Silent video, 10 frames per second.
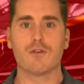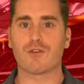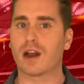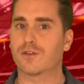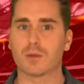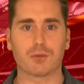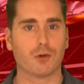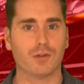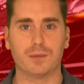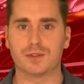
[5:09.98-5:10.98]
Frankfurt
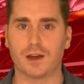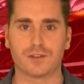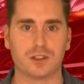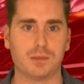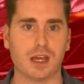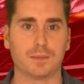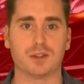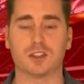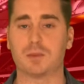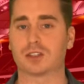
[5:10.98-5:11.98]
proved themselves to be
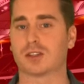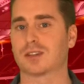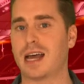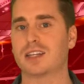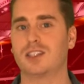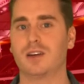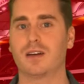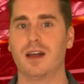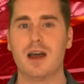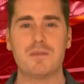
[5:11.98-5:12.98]
upset specials last
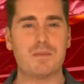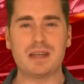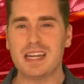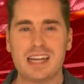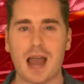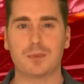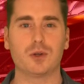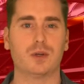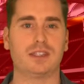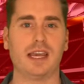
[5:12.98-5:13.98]
year, but beating Napoli
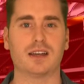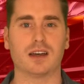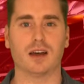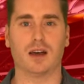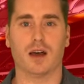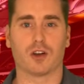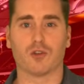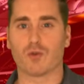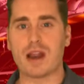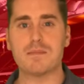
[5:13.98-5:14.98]
would take a
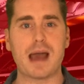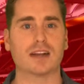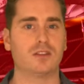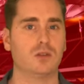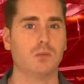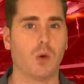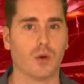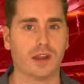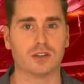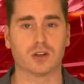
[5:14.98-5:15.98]
great magnitude more
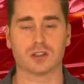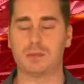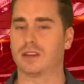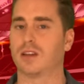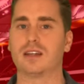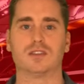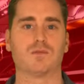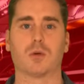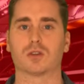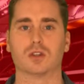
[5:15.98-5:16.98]
than it took to beat the likes of
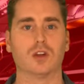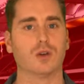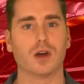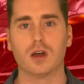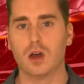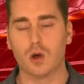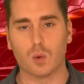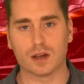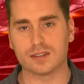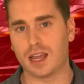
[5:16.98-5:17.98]
Barcelona,
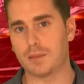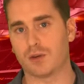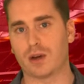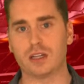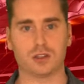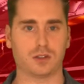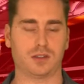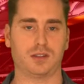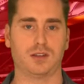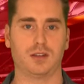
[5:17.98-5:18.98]
West Ham, and Rangers.